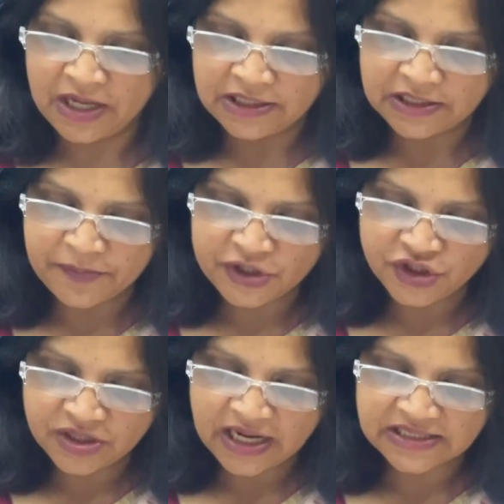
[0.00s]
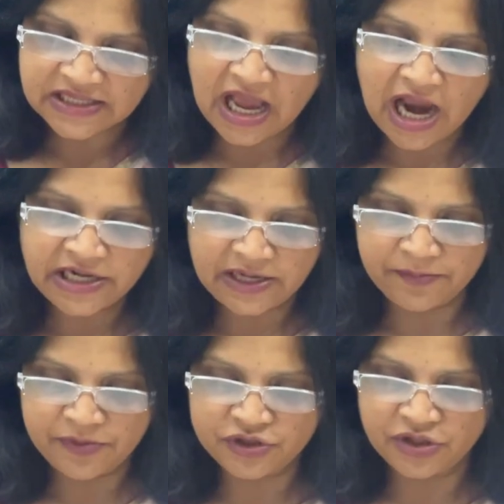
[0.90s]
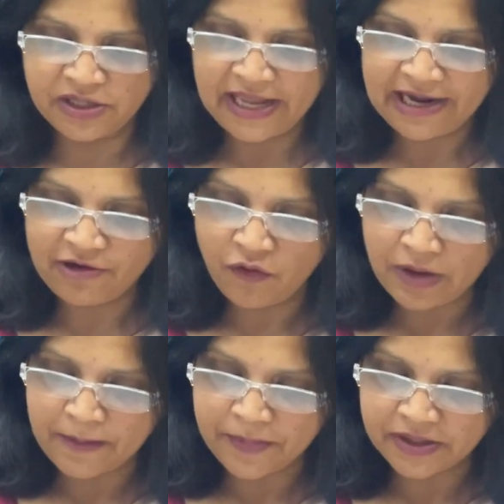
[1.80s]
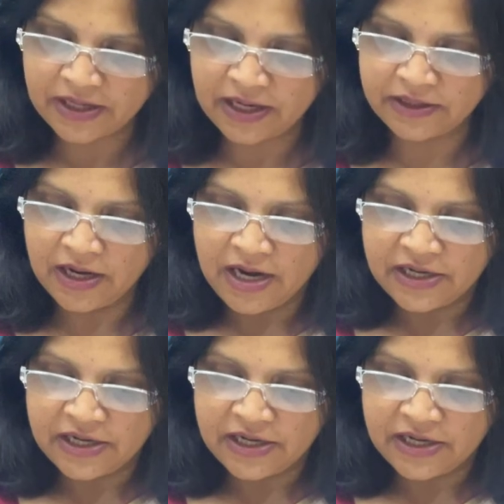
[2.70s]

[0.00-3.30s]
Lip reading: The patient has a high temperature, lack of appetite,